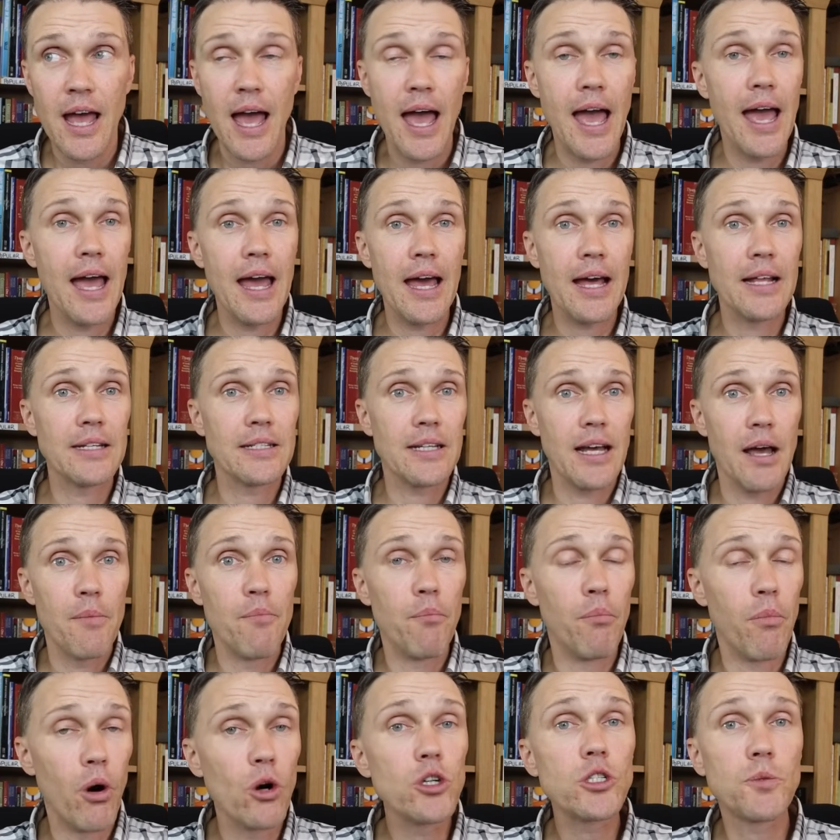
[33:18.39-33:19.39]
And
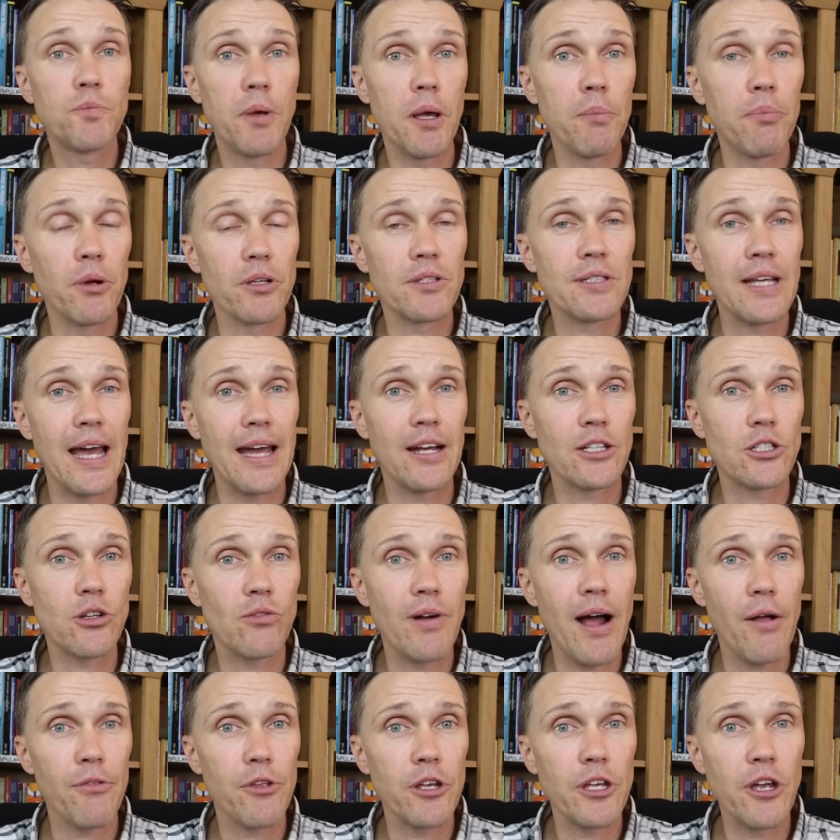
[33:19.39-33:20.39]
most people say it's
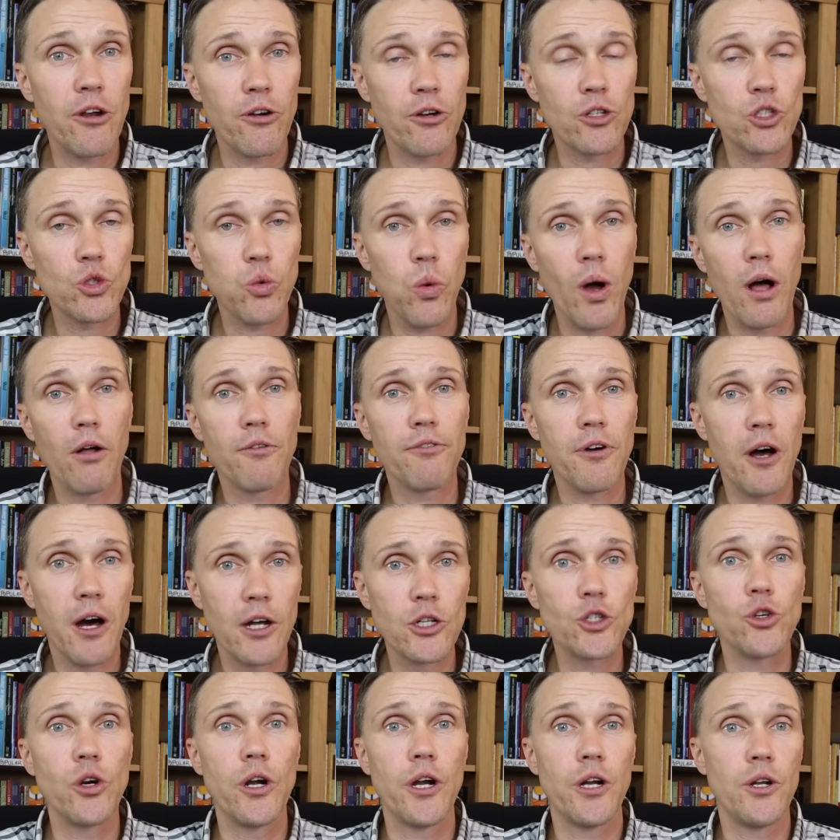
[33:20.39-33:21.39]
around the year
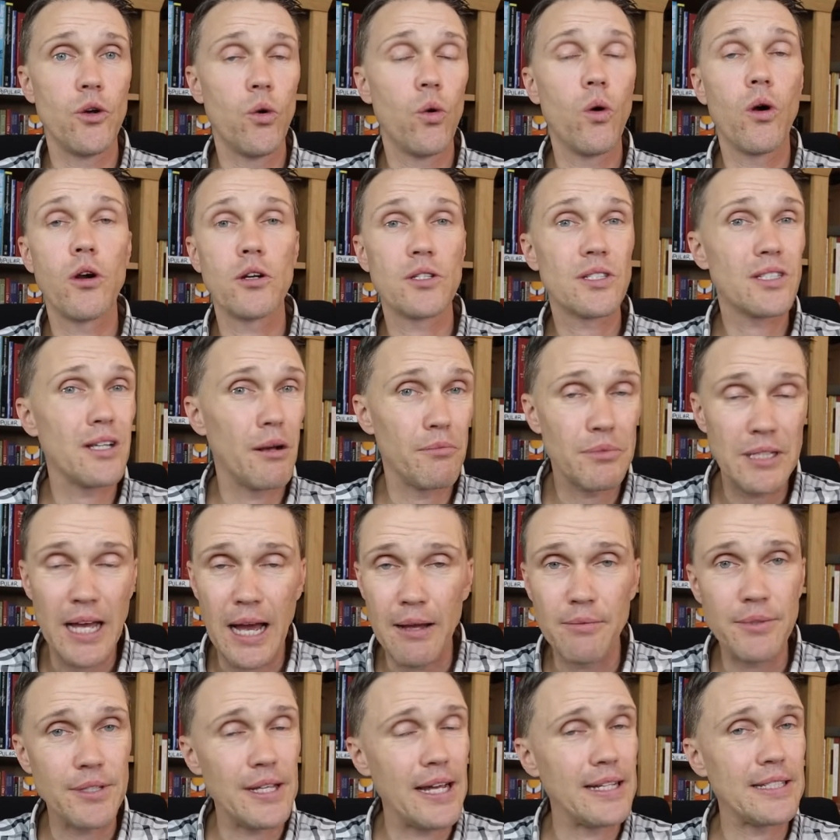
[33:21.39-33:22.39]
1200, or
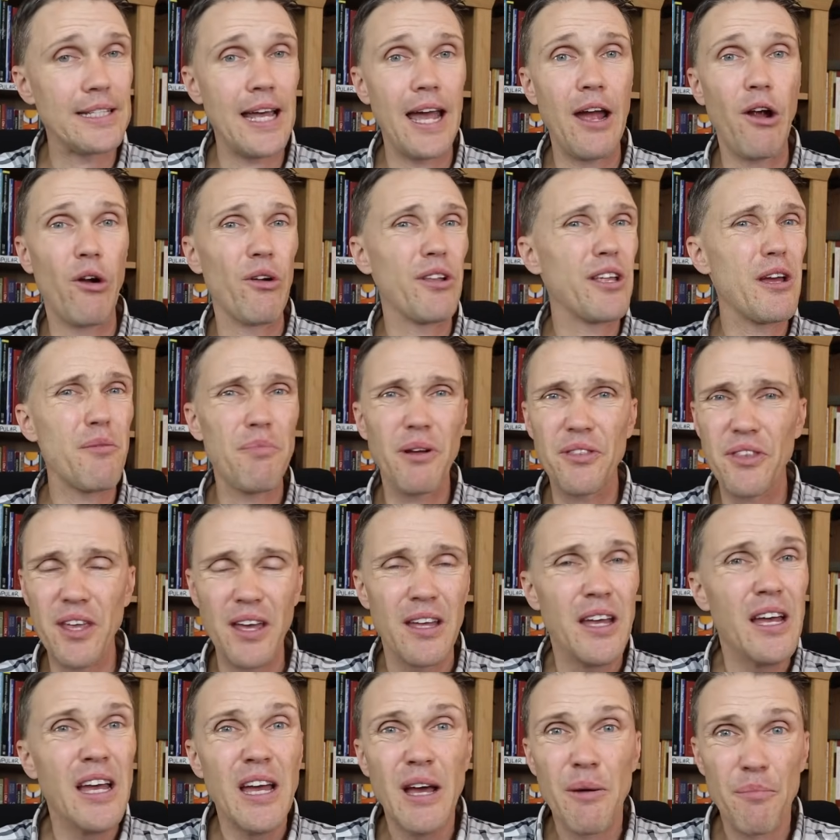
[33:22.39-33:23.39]
sometimes they say earlier, but
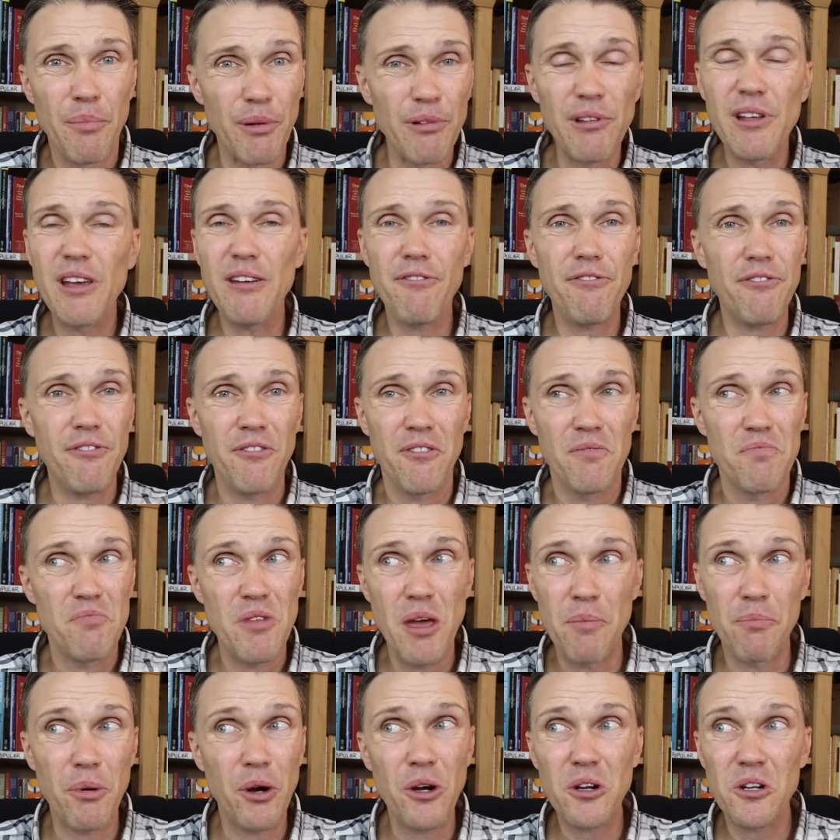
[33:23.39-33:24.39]
the belief
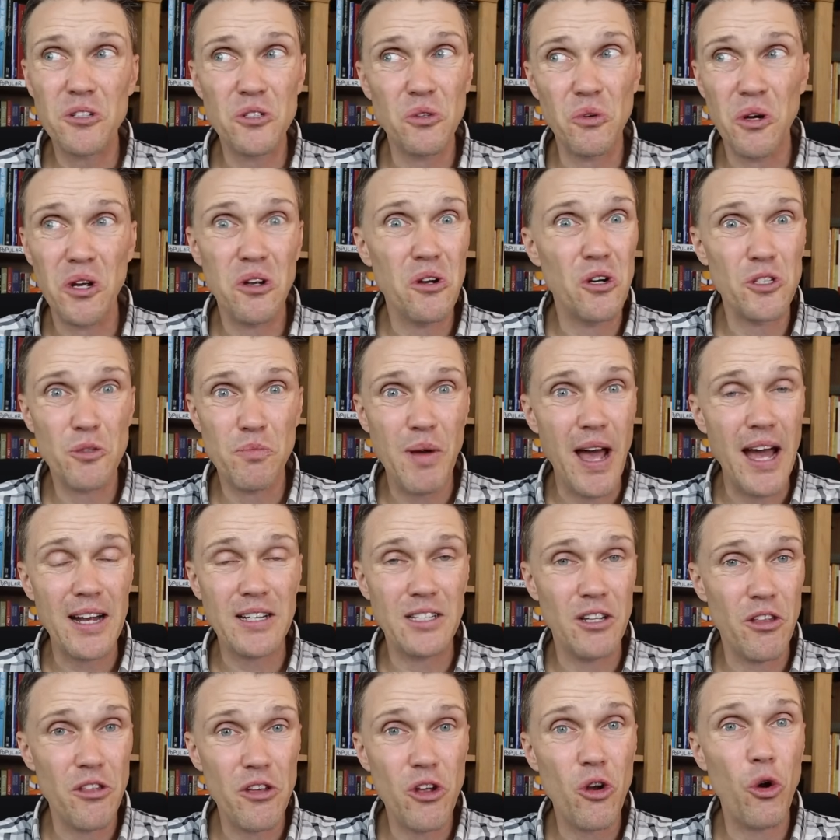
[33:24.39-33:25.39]
and purgatory goes back
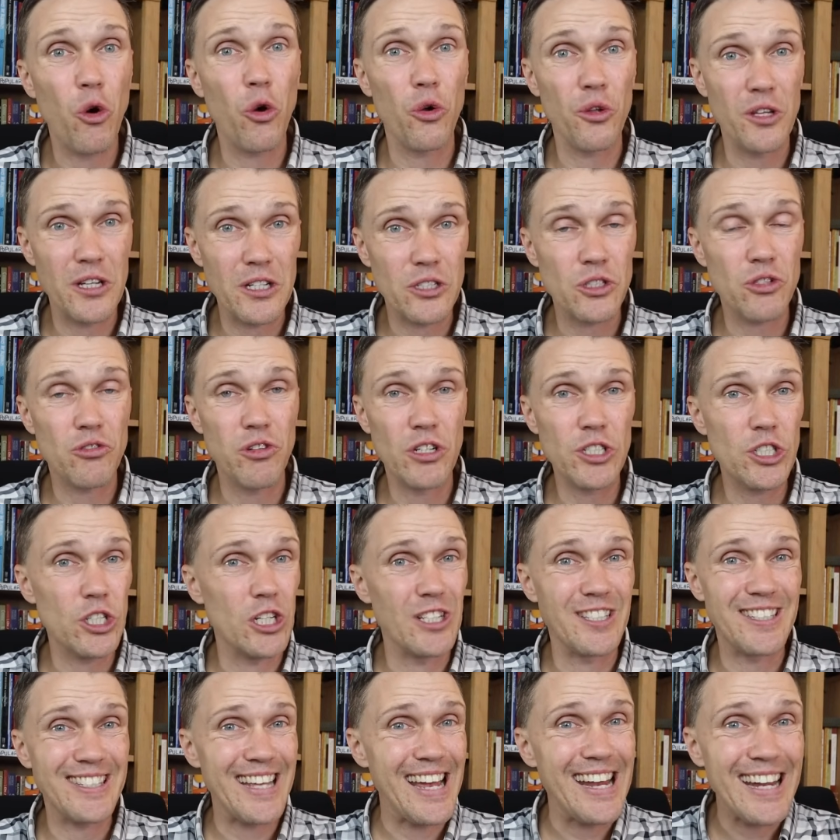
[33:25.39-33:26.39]
to the earliest
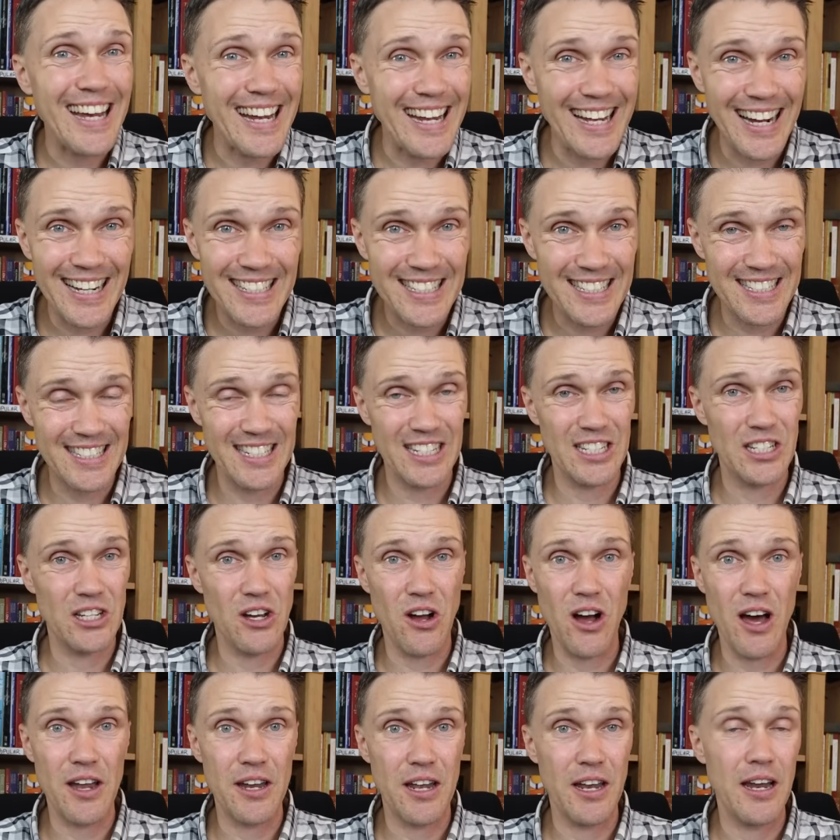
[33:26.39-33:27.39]
Christians. St. Augustine
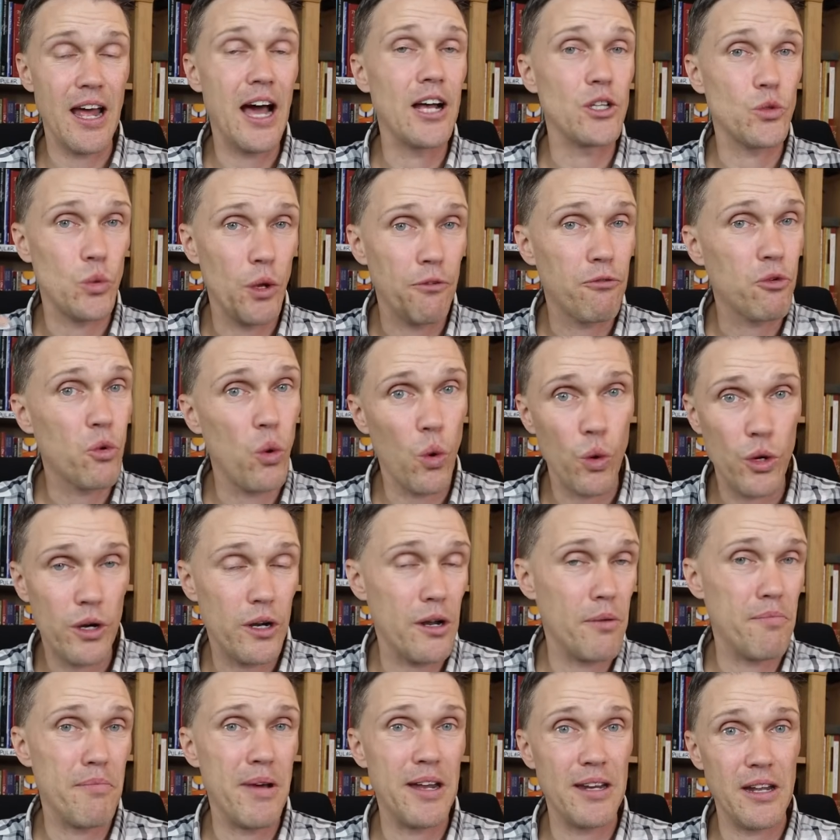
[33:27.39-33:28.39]
taught it, as we've
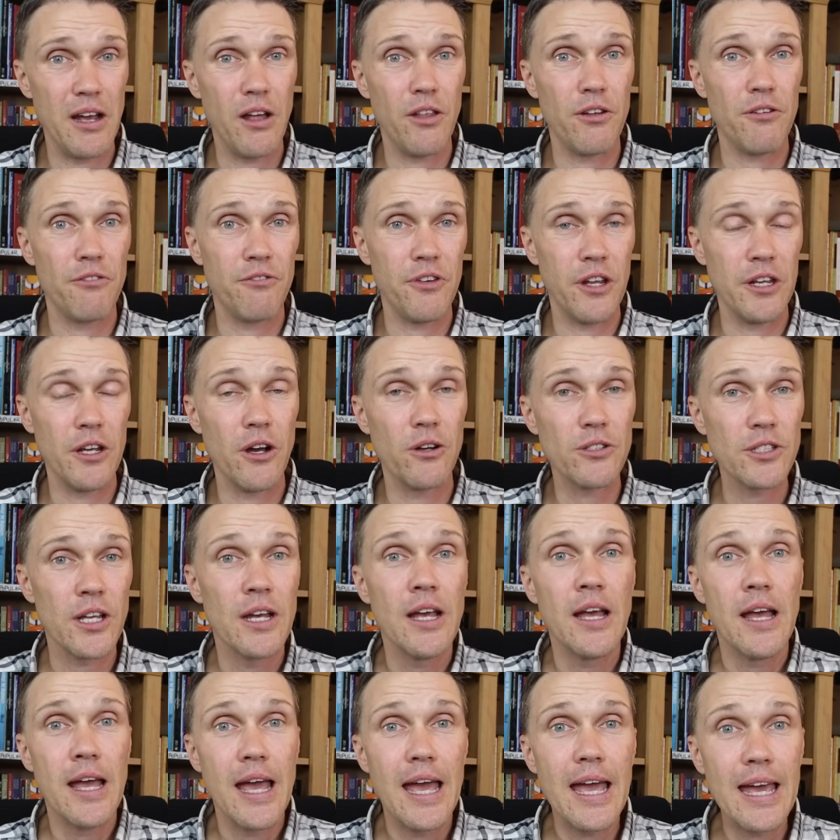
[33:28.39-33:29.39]
quoted in many other videos,
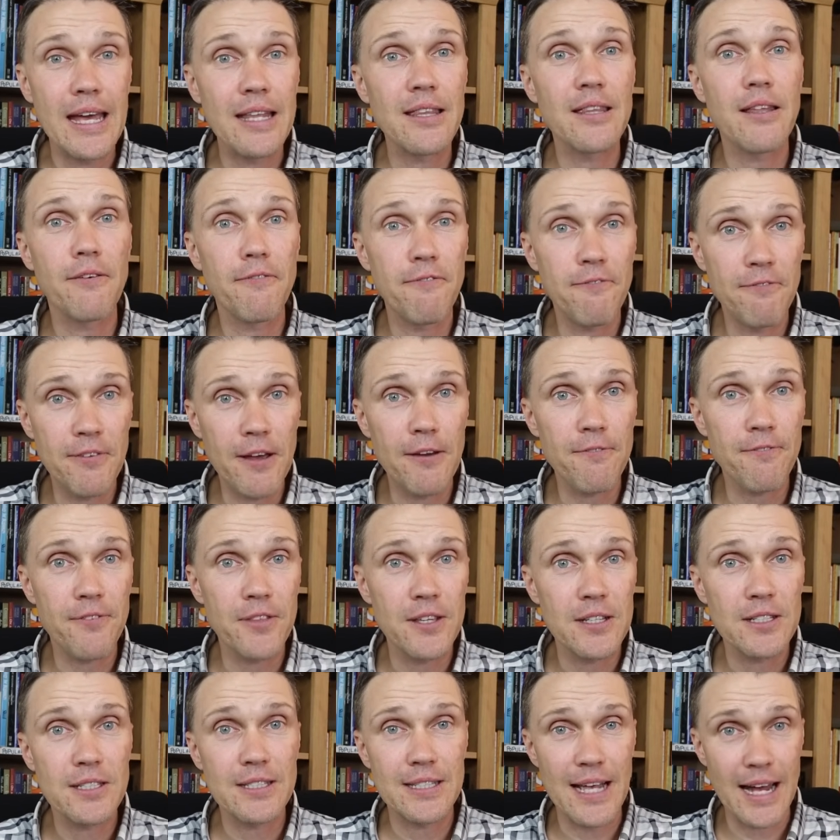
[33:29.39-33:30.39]
in the 5th
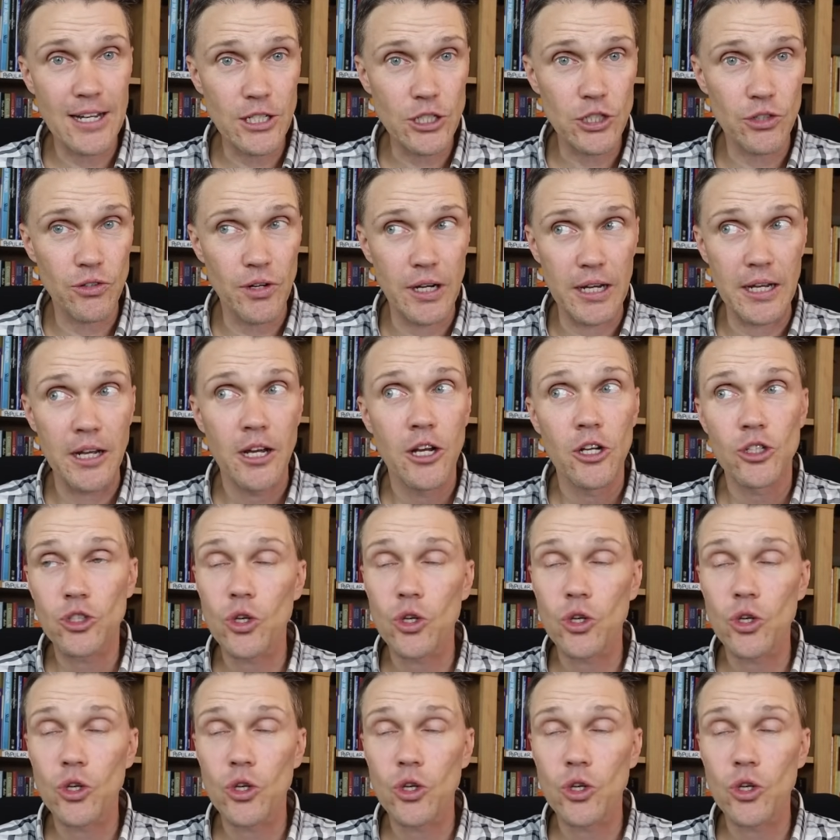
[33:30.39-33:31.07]
century.